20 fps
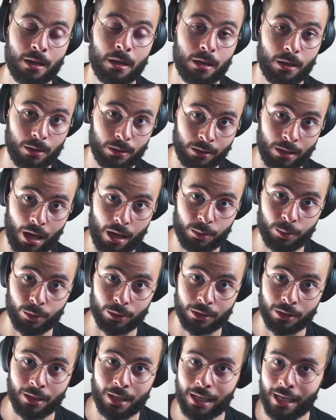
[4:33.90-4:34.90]
carbon,
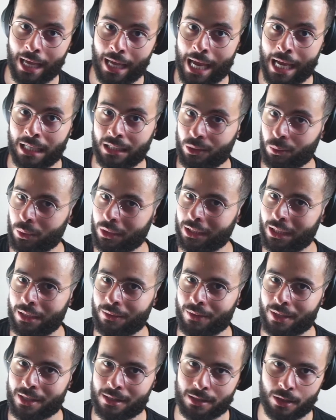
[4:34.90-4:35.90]
8 will give
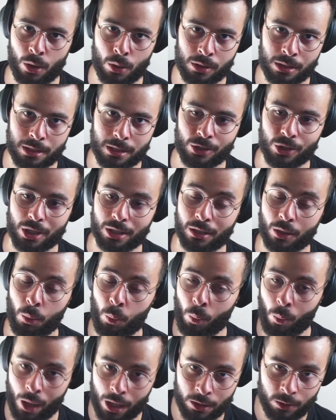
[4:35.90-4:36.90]
us oxygen,
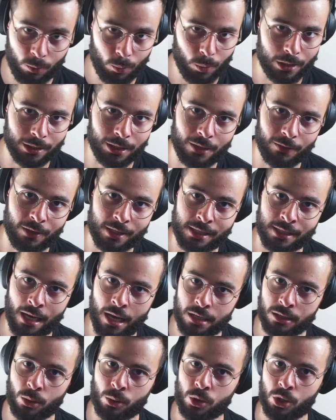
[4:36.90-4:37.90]
1 will give us
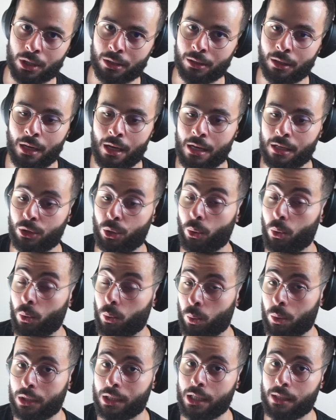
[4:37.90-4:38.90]
hydrogen, 2
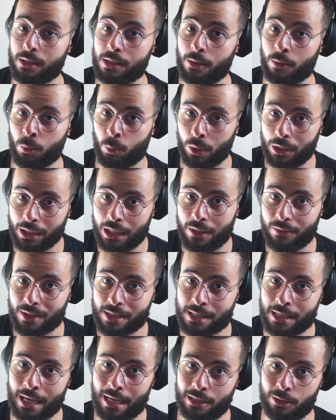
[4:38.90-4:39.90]
will give us
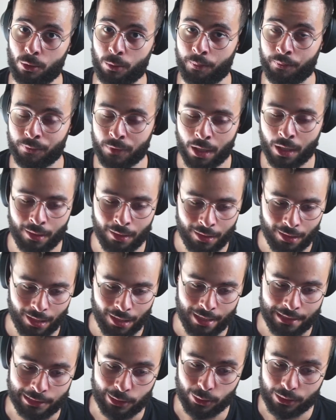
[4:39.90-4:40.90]
helium. And
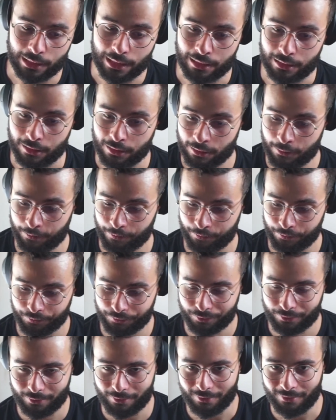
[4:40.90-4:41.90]
you can
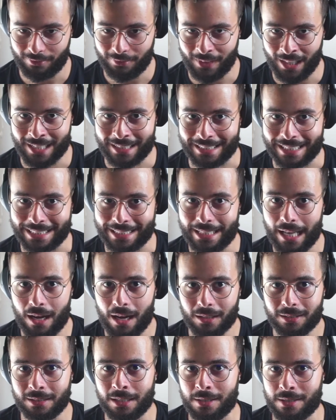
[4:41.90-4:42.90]
deduct
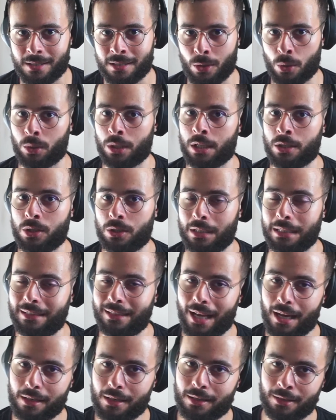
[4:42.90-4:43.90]
this knowledge,
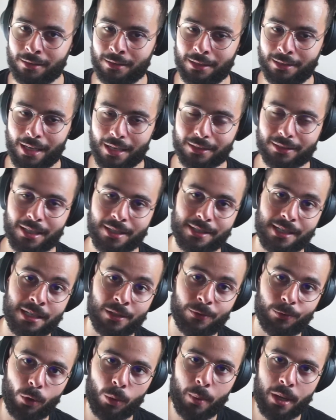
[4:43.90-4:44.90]
deduct this
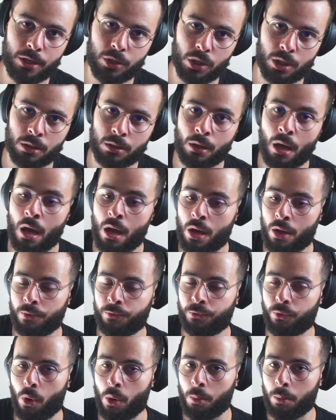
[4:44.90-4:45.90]
information
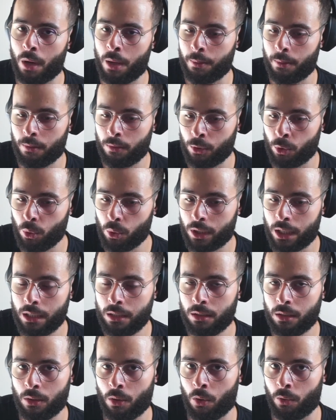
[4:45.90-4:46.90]
from looking
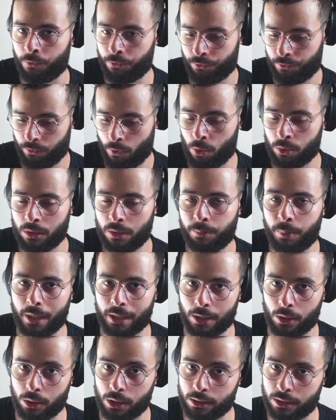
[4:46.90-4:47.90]
on the
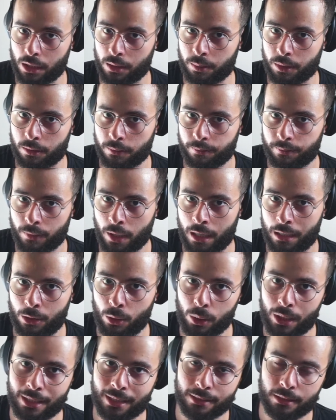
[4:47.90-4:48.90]
periodic table, looking
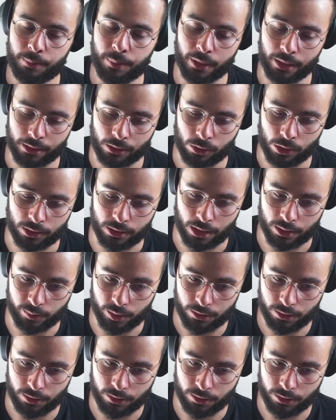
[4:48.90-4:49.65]
at the periodic table.